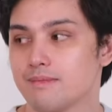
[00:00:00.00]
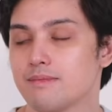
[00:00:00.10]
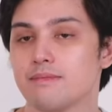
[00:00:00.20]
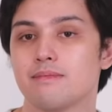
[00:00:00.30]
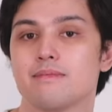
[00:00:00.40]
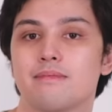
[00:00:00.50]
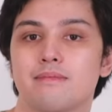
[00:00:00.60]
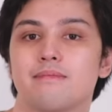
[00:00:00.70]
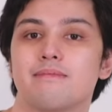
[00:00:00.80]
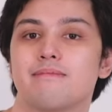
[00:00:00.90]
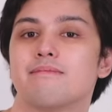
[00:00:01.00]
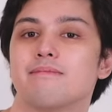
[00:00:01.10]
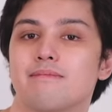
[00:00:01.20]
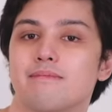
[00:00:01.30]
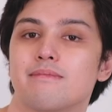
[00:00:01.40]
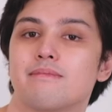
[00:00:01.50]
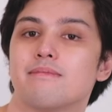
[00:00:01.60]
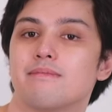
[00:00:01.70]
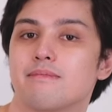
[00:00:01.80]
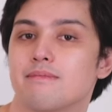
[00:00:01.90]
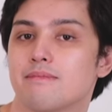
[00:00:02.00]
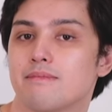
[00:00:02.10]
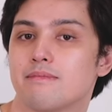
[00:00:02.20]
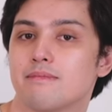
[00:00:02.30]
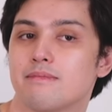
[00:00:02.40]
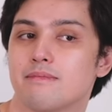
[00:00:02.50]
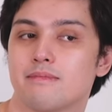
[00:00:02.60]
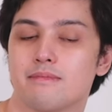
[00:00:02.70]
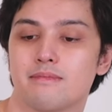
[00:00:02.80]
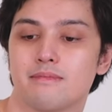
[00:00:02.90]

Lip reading: (not speaking)